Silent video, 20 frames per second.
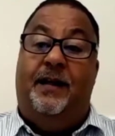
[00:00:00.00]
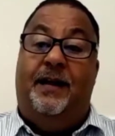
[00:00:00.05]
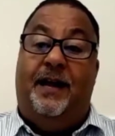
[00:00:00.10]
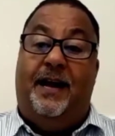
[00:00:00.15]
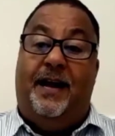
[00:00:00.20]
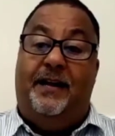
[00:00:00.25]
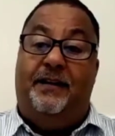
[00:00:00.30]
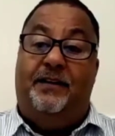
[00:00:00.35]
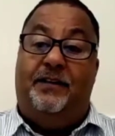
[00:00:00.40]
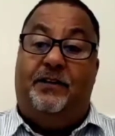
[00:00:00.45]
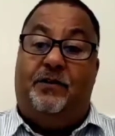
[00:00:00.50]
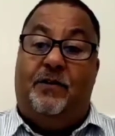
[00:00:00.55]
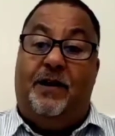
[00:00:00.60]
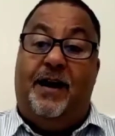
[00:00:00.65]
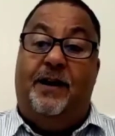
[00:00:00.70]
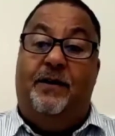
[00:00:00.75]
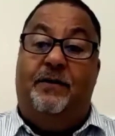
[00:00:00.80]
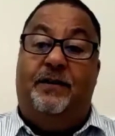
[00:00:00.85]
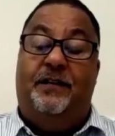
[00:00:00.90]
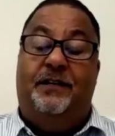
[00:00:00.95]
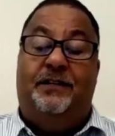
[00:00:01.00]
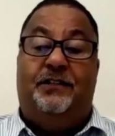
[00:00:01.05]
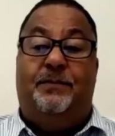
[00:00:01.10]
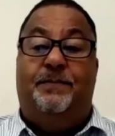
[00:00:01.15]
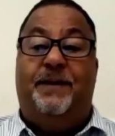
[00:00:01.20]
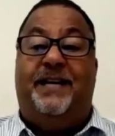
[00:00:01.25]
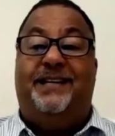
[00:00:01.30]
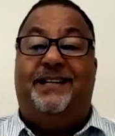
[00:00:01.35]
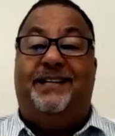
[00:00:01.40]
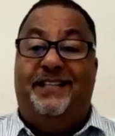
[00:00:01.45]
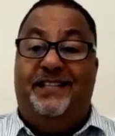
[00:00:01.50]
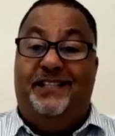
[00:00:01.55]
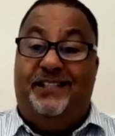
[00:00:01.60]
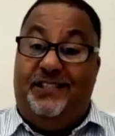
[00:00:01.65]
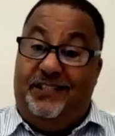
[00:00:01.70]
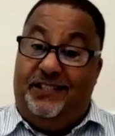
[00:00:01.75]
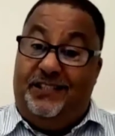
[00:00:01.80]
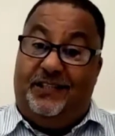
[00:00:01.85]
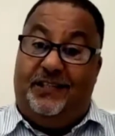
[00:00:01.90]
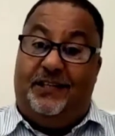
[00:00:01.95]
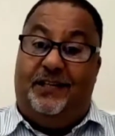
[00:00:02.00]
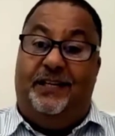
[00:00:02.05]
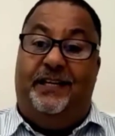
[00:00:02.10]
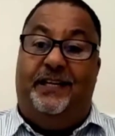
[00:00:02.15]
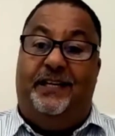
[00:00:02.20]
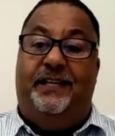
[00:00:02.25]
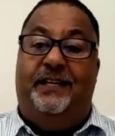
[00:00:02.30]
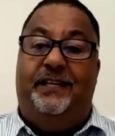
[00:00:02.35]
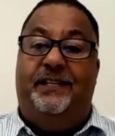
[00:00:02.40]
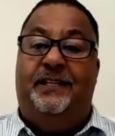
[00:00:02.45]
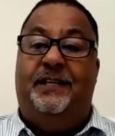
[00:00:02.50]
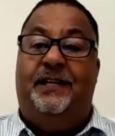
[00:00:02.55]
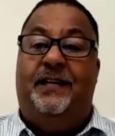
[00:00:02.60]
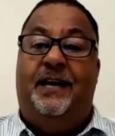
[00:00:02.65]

and the grout to make it easier to clean,